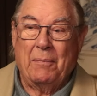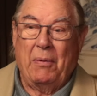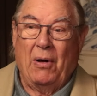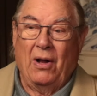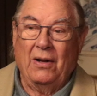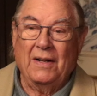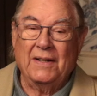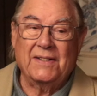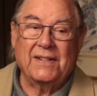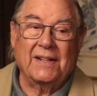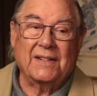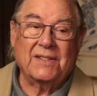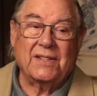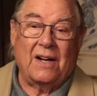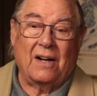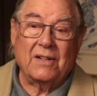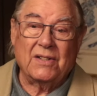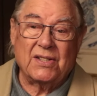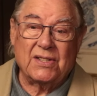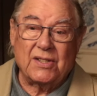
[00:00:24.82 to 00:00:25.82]
politics
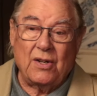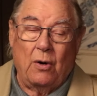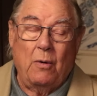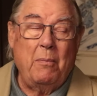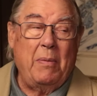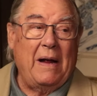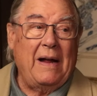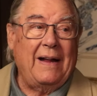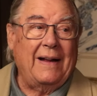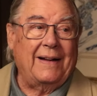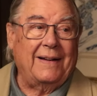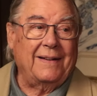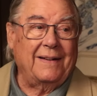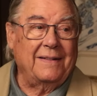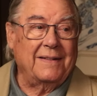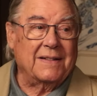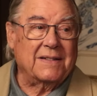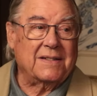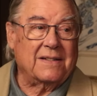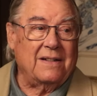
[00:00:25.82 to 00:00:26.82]
are so bad
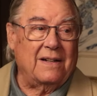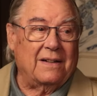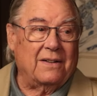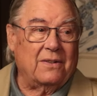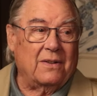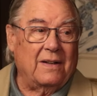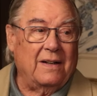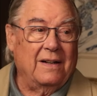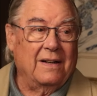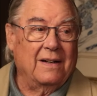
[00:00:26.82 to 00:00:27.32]
in this country.